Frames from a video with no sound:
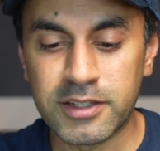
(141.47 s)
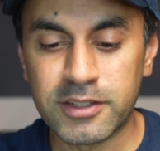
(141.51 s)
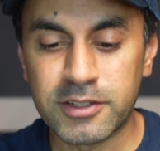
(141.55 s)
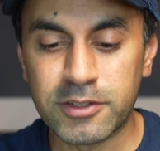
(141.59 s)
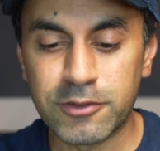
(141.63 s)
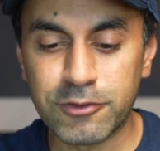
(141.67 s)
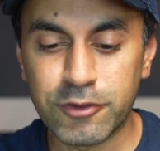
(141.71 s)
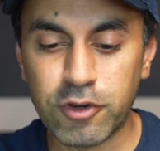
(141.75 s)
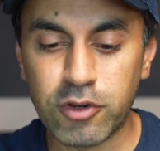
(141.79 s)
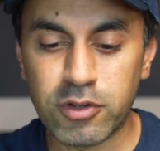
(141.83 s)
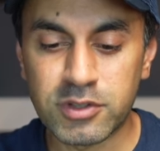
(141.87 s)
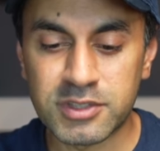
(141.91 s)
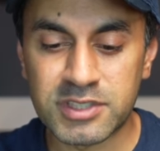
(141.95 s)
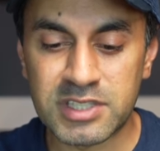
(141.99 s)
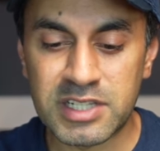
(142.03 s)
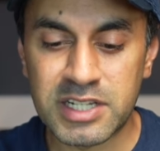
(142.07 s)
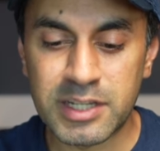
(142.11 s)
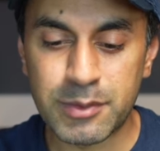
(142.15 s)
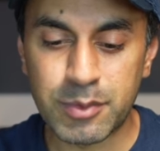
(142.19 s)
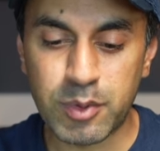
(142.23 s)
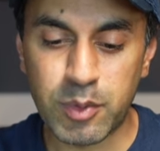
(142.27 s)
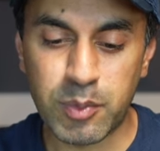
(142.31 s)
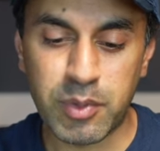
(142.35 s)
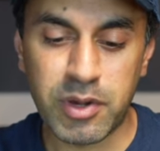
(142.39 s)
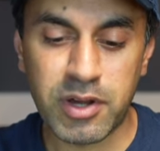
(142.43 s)
You've got
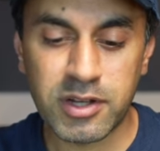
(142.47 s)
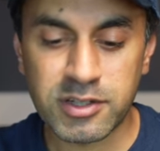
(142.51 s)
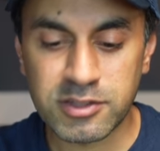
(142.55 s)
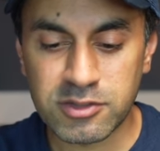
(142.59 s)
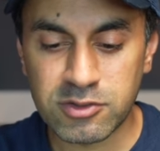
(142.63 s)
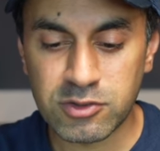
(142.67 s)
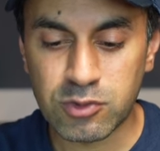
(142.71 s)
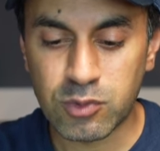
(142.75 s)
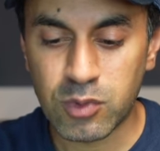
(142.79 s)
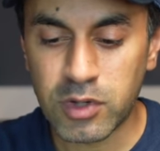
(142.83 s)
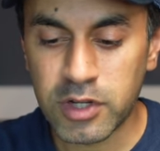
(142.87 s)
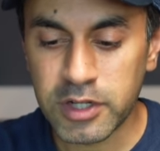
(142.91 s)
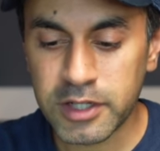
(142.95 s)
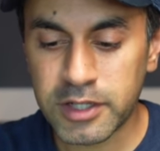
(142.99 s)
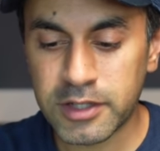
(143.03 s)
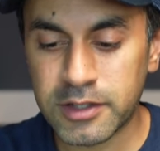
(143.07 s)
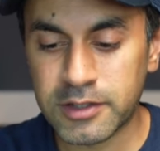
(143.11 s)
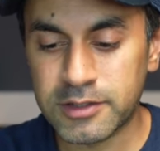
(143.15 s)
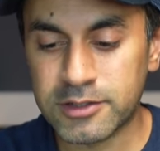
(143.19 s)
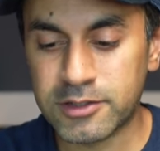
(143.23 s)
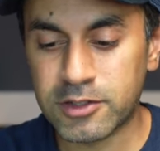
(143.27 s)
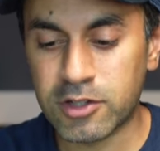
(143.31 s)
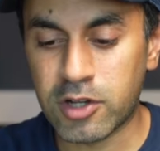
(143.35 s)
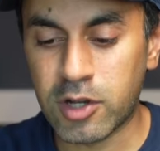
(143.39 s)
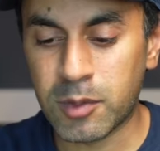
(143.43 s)
sleep personal work,
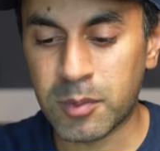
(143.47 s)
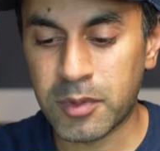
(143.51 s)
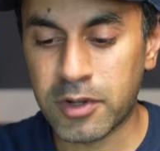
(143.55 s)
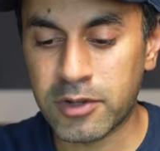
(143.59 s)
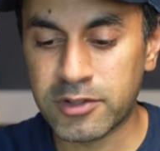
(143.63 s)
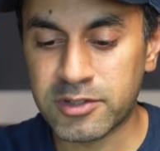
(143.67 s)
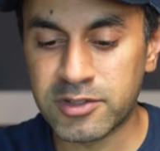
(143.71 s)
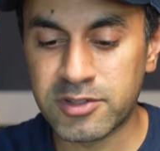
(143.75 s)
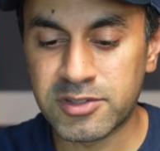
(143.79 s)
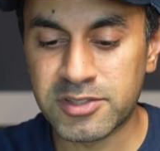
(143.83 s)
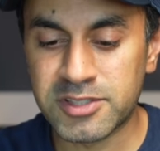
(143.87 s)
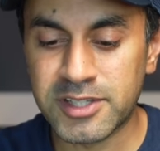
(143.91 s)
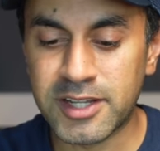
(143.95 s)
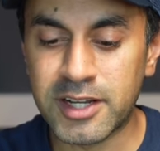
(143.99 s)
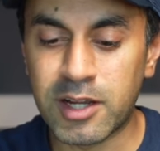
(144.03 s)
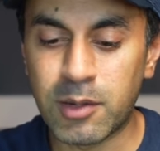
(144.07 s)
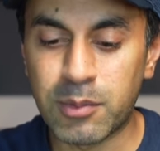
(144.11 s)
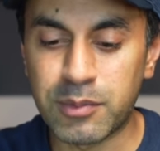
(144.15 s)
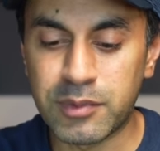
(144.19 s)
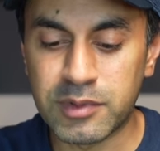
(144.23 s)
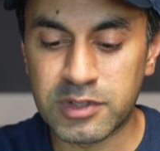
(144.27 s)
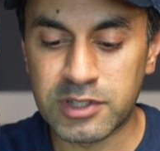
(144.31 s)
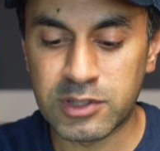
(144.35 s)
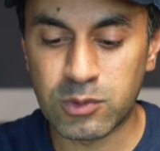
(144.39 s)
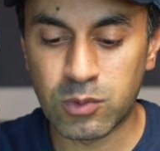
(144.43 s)
so I'm going to set
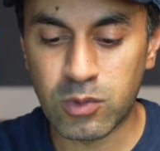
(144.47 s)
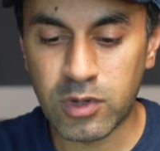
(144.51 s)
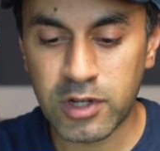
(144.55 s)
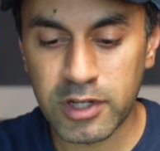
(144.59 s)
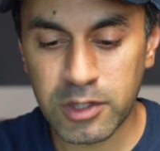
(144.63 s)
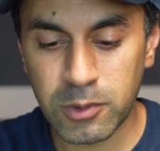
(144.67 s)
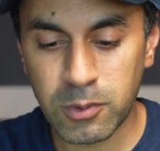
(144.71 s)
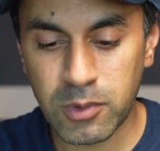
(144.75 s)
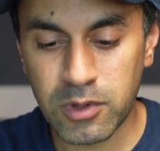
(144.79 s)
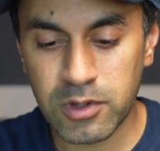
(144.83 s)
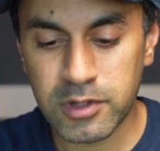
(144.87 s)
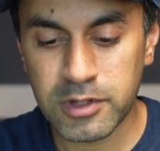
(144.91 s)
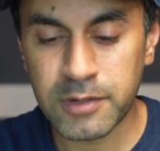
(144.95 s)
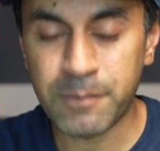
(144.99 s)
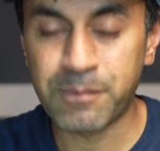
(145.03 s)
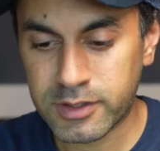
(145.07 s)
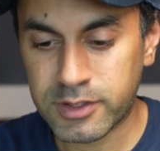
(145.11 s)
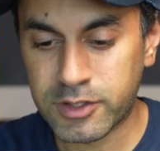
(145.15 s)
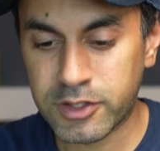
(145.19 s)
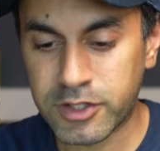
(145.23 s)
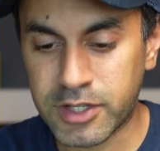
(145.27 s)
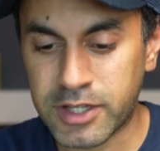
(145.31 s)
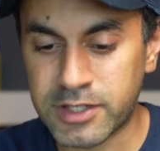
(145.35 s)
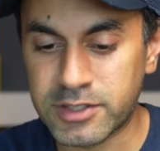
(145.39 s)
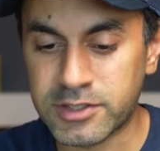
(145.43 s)
up the work one.
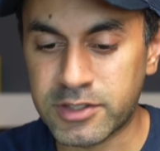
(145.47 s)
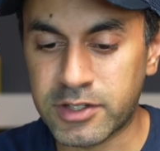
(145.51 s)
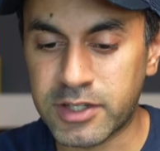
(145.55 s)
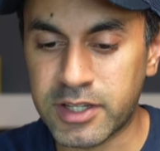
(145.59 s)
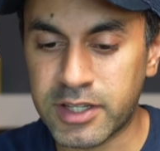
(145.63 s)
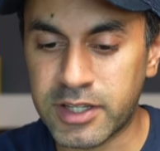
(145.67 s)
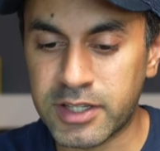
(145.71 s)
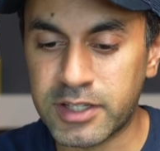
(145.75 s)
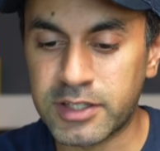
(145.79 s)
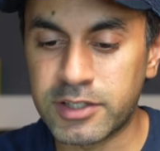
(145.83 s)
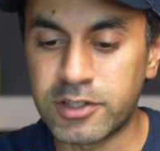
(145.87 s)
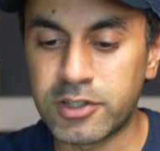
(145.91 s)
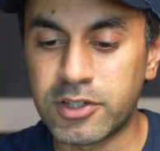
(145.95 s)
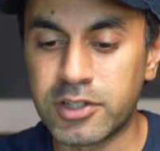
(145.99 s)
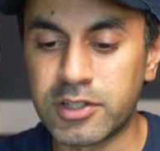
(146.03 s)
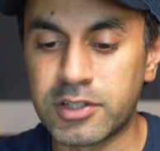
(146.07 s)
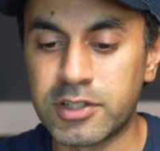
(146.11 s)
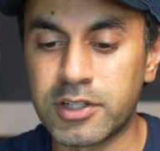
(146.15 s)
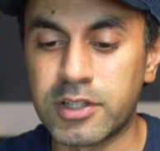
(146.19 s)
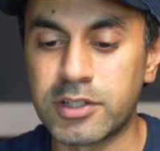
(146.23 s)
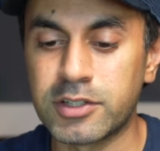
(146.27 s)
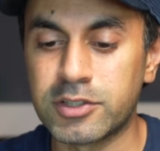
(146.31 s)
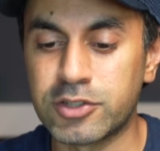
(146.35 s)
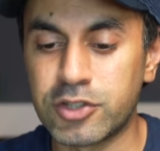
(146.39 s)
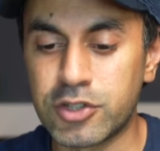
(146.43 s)
Okay, so here you
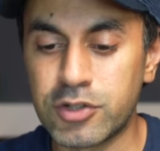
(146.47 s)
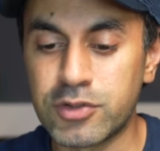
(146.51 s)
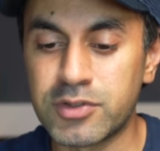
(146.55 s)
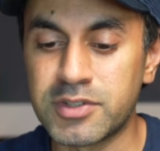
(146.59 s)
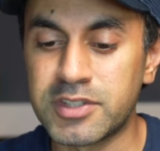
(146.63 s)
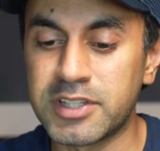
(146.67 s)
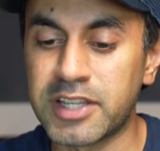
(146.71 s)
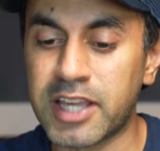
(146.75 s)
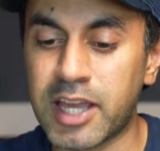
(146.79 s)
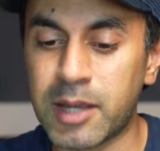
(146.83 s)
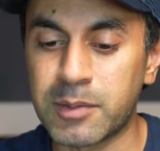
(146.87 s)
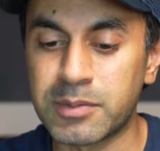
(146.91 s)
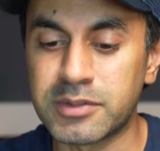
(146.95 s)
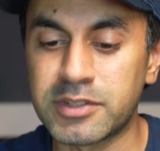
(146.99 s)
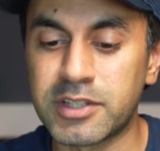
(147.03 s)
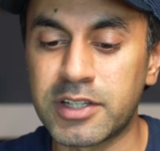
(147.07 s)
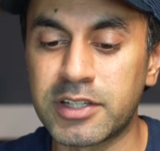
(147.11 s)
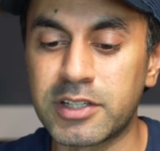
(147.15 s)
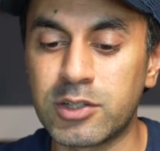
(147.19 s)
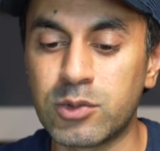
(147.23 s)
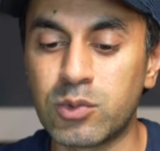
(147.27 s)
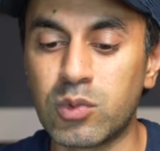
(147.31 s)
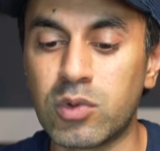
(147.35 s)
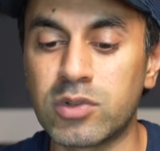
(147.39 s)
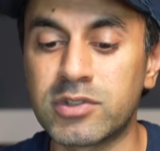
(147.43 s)
can choose the apps
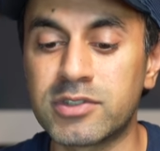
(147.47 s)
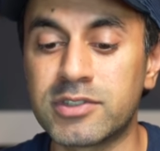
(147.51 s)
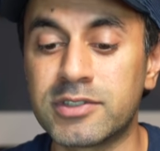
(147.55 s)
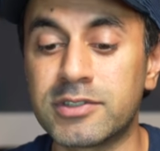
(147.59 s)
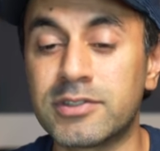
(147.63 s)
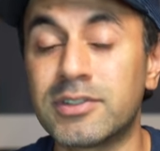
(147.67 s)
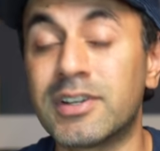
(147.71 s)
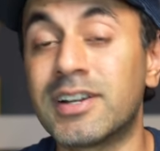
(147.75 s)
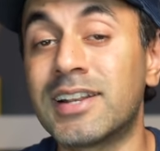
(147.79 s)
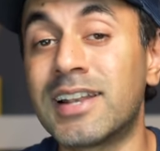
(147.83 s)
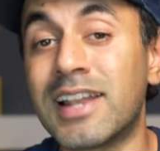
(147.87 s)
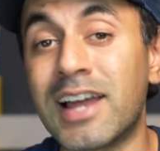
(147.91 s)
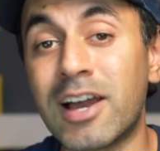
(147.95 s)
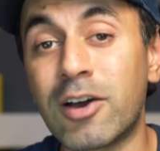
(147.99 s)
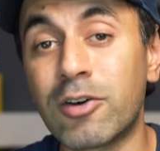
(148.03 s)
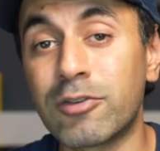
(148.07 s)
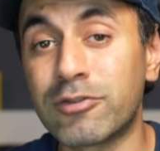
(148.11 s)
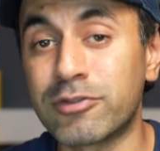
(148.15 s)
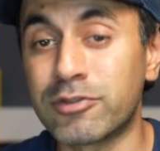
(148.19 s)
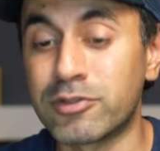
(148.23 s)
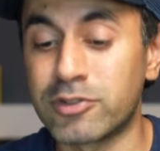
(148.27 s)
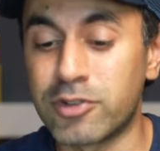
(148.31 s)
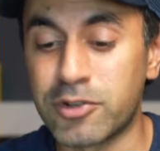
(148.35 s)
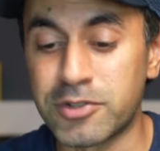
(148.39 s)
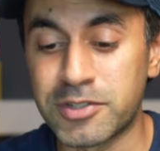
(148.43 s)
that you want to allow
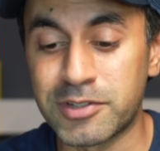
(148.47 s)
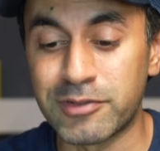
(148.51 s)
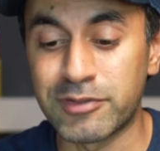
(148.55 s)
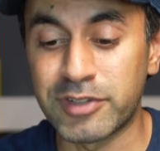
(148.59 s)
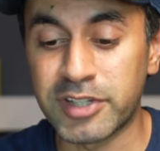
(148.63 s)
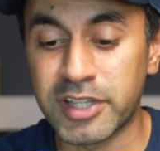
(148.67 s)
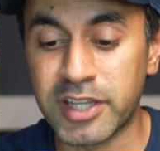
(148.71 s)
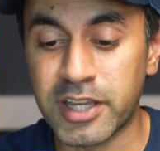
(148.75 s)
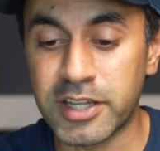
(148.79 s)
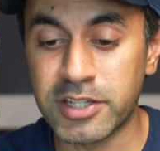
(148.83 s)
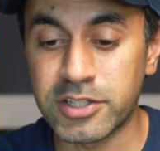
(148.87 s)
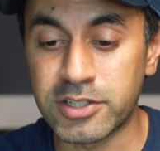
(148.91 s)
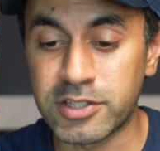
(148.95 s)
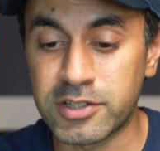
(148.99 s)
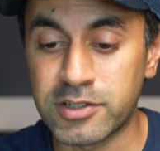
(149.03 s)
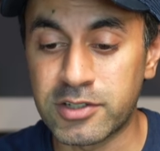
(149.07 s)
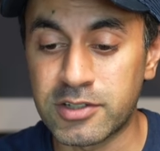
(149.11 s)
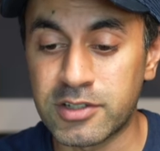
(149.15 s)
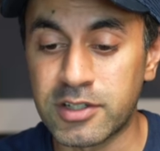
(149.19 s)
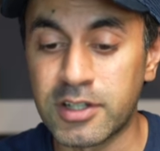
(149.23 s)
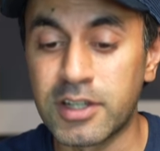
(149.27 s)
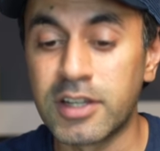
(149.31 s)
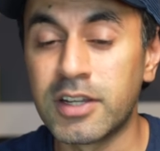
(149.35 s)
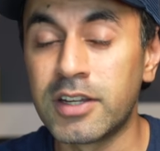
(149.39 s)
for notifications